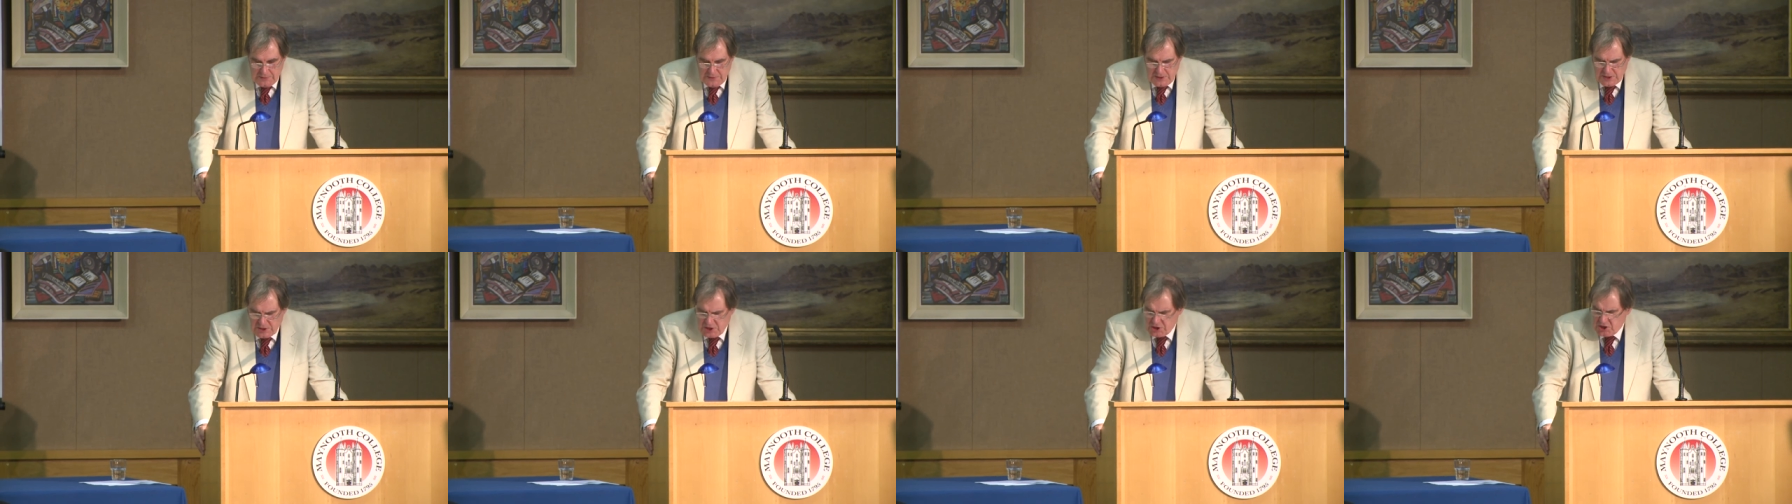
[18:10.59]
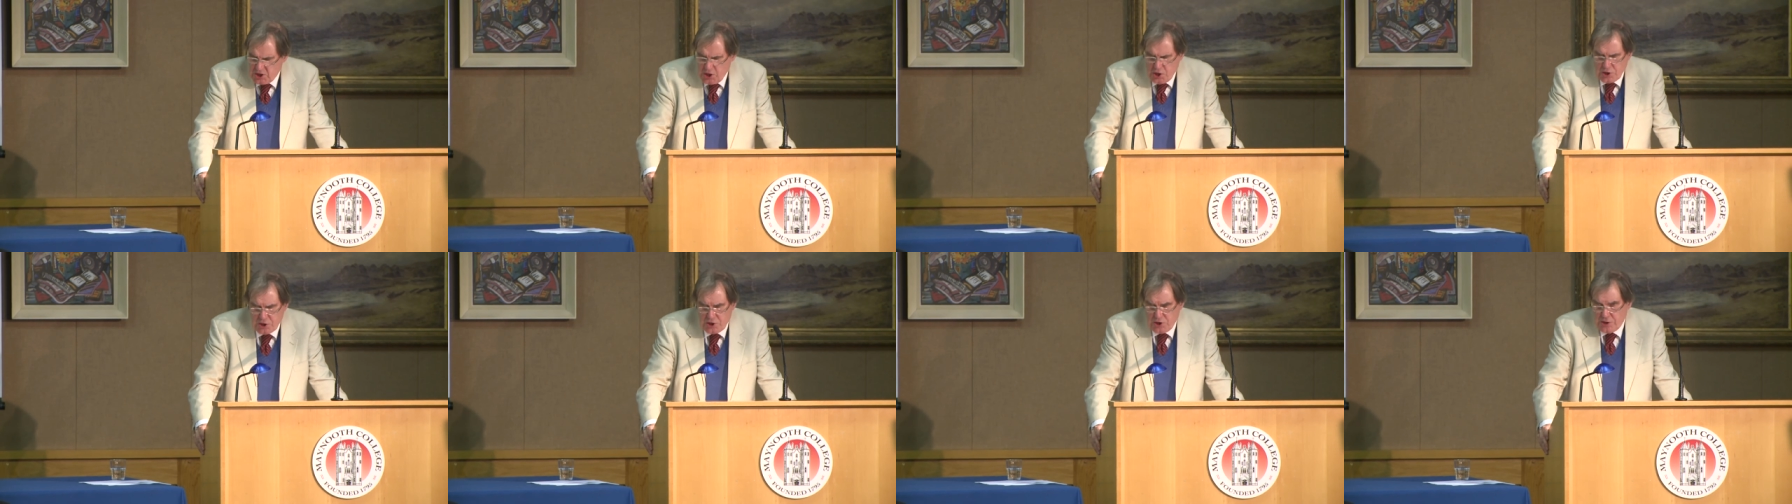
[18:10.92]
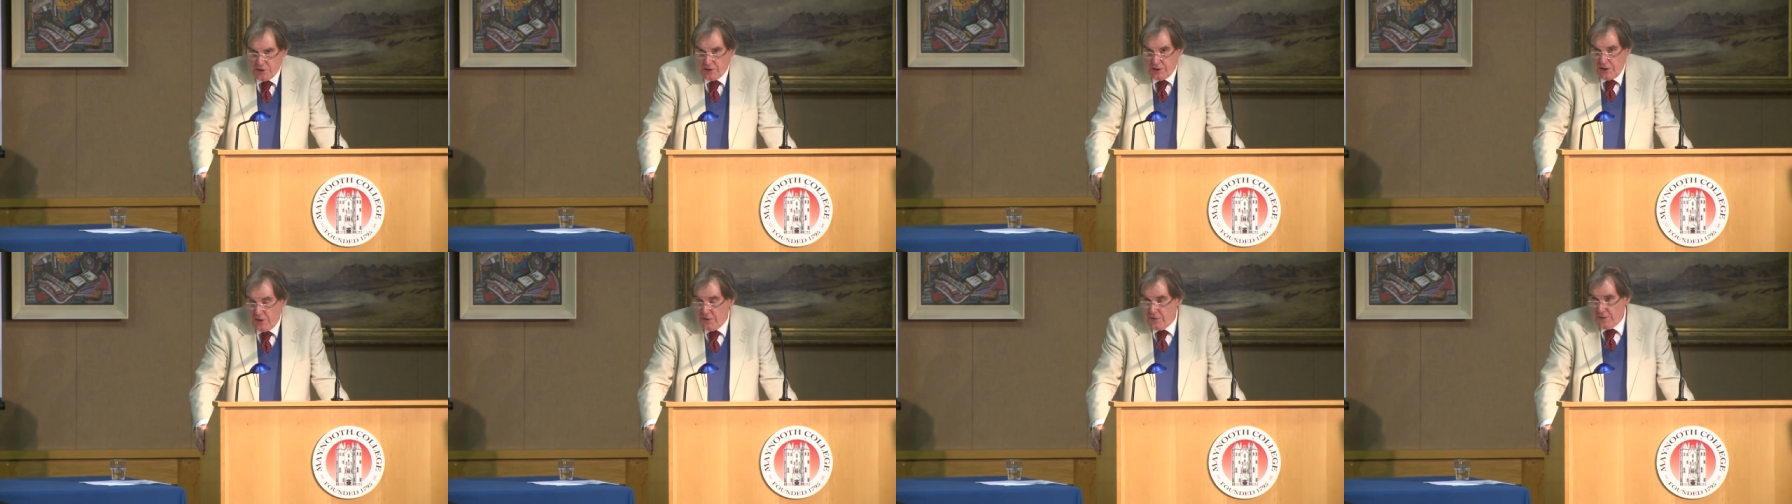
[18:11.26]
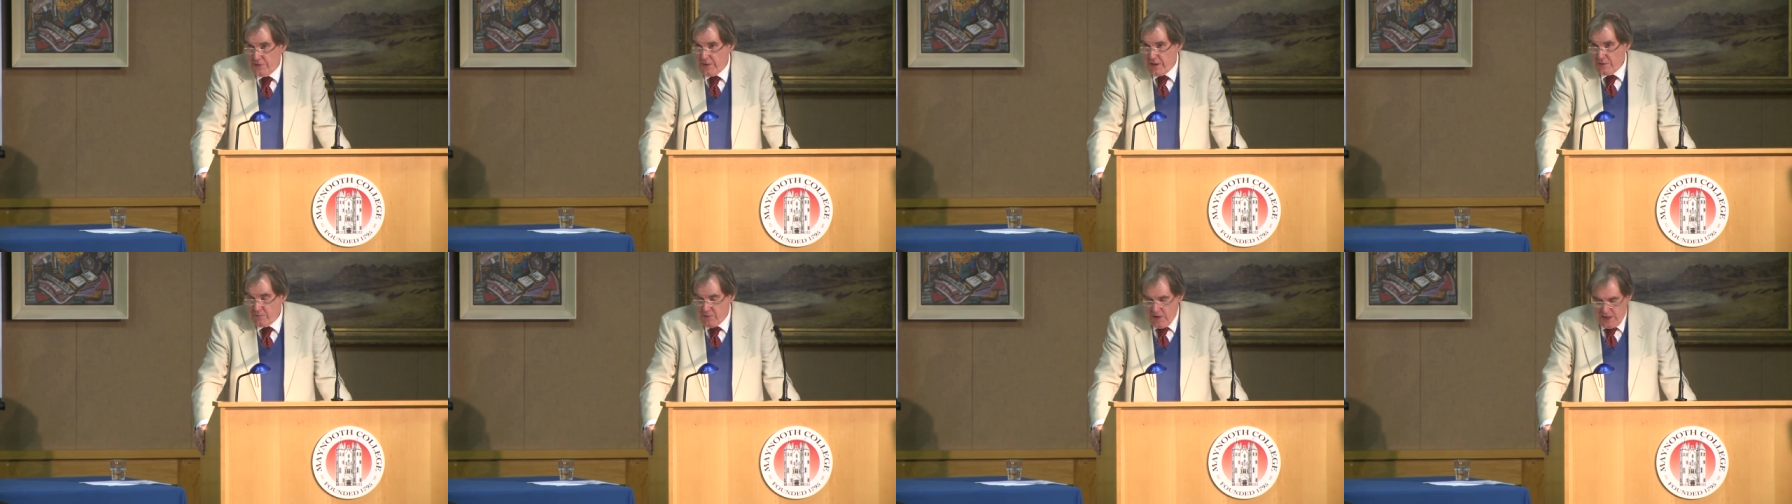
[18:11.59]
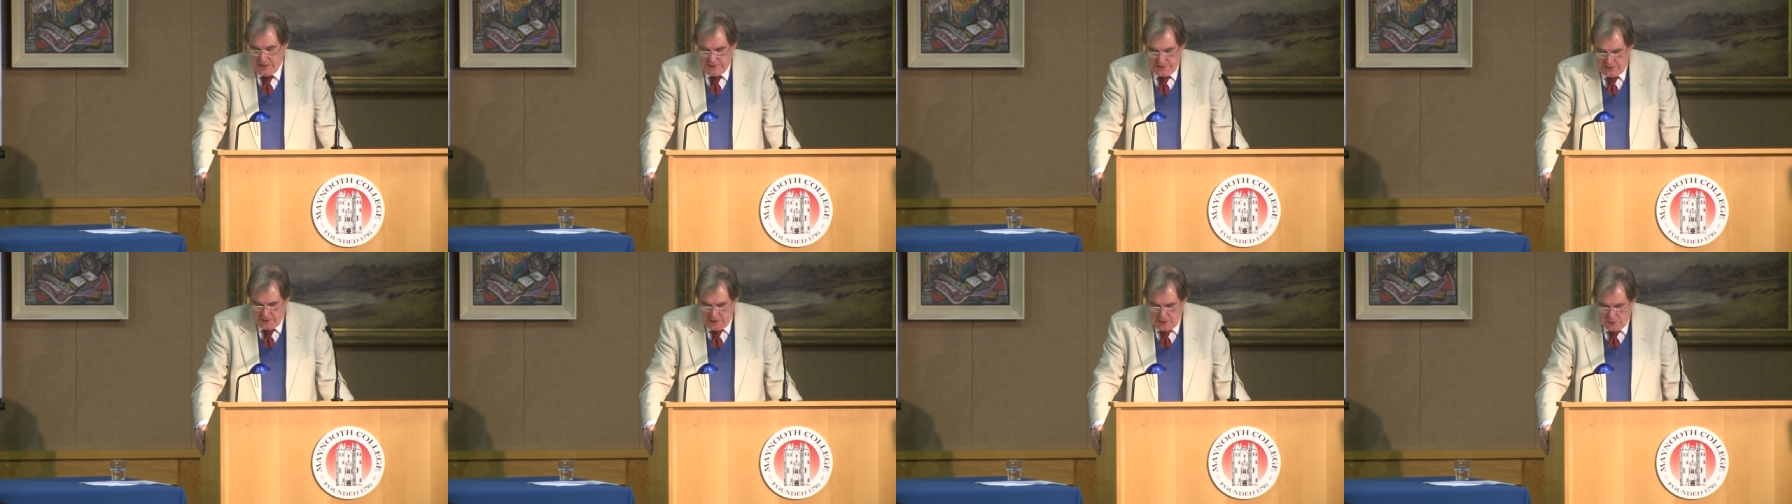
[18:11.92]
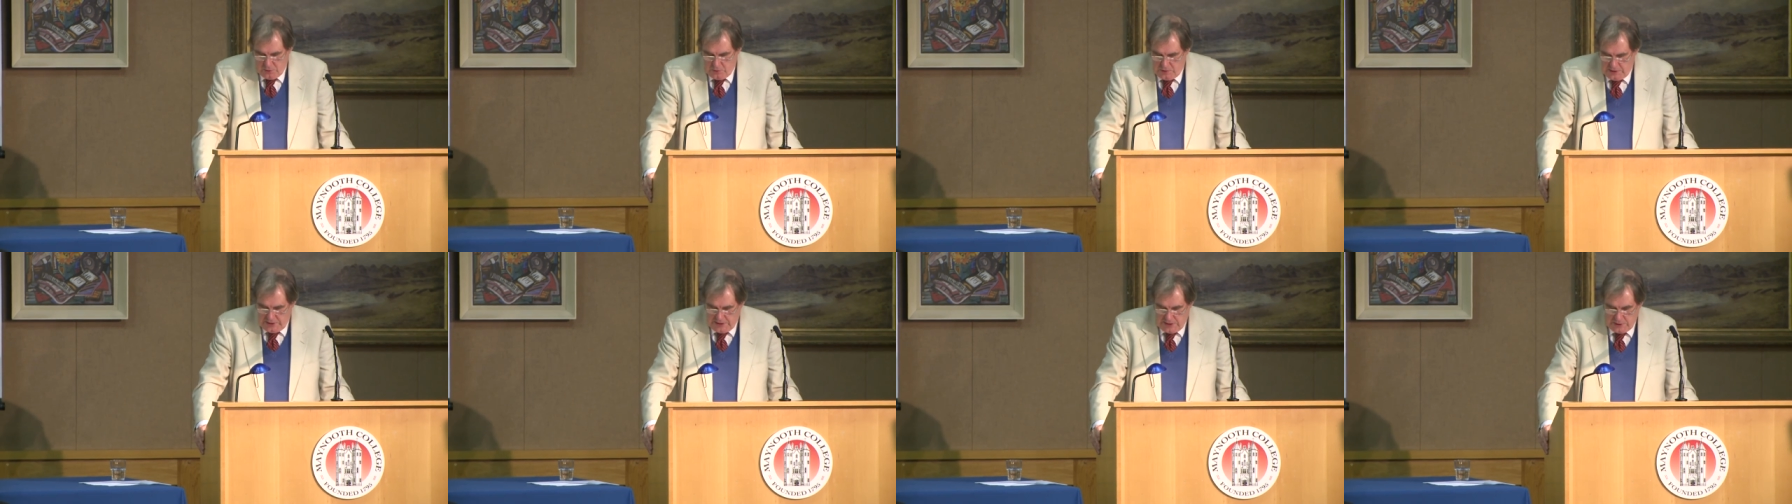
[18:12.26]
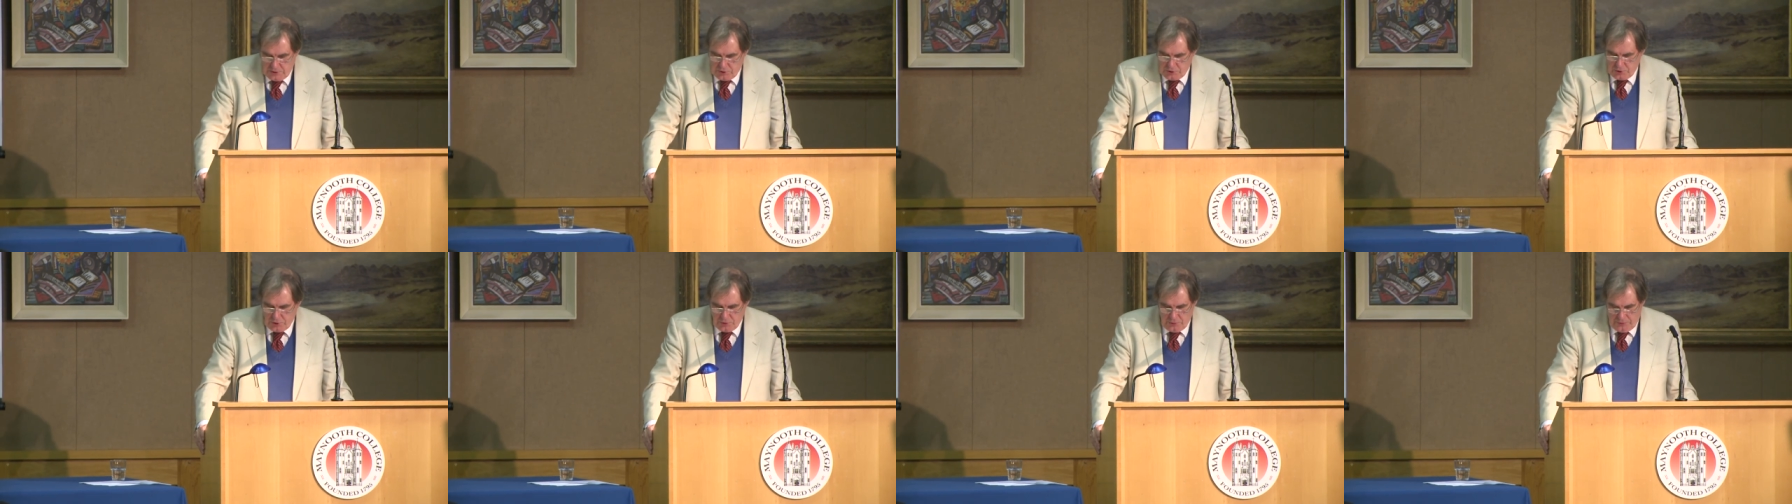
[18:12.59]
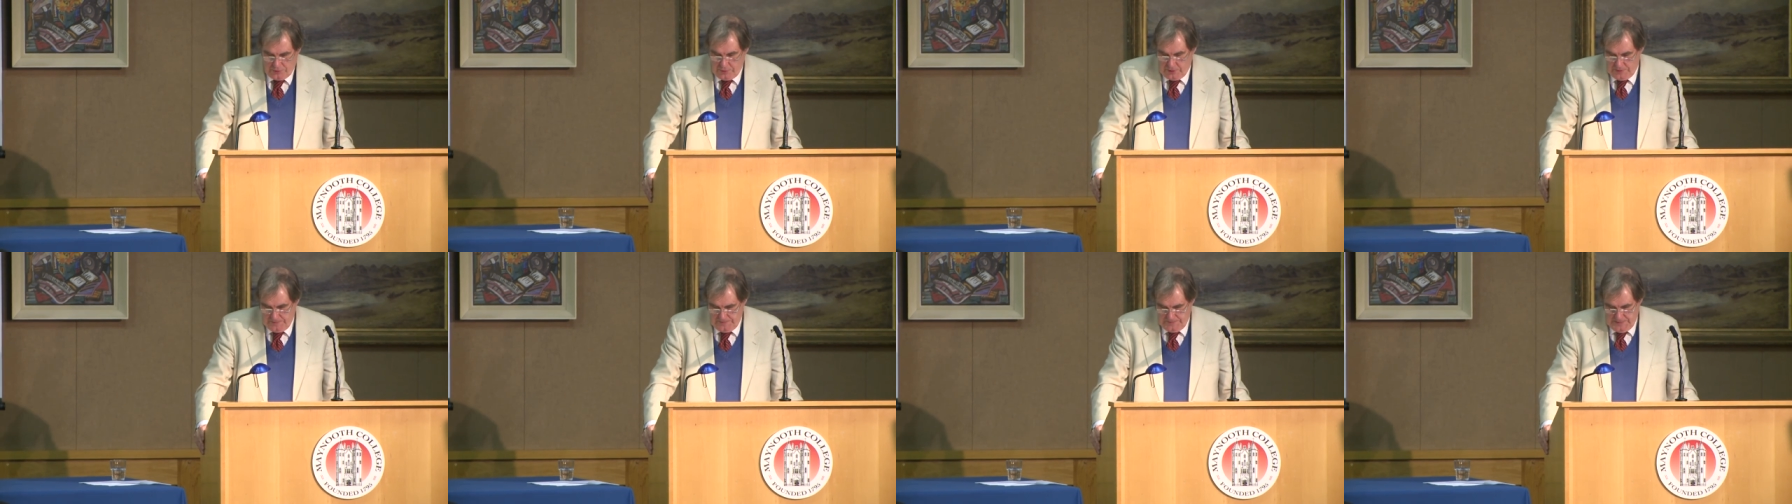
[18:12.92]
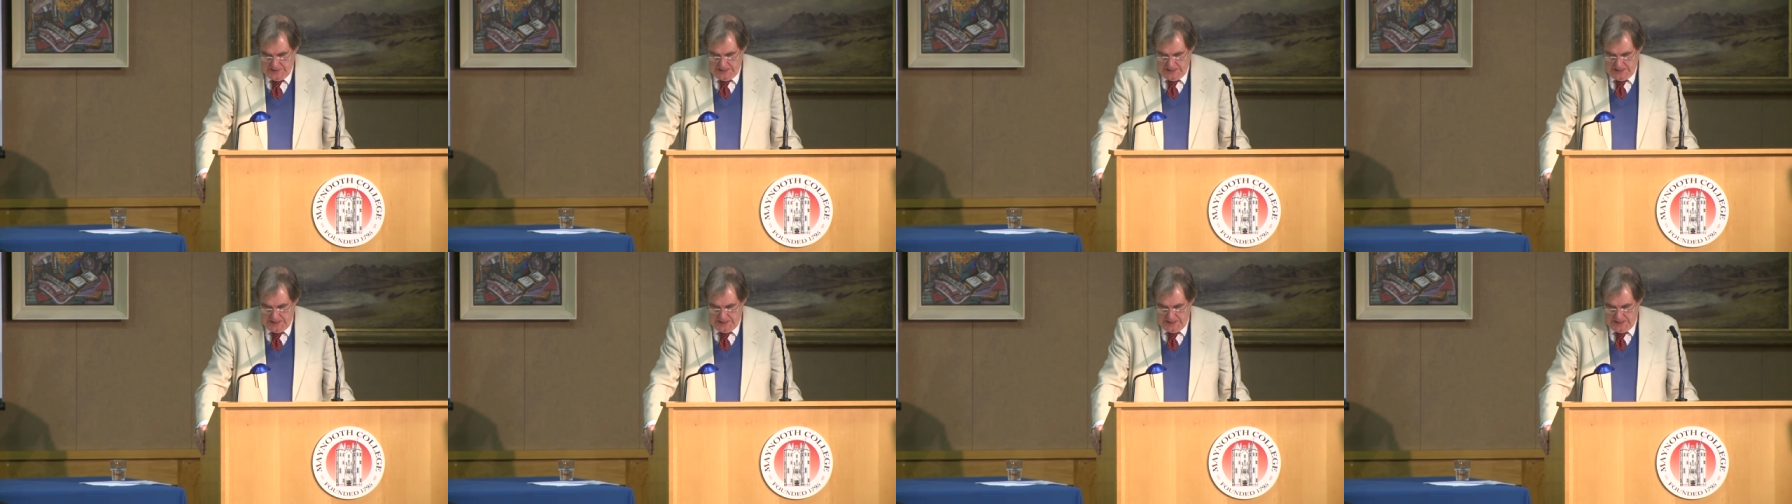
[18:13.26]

the assertion that they write only truth.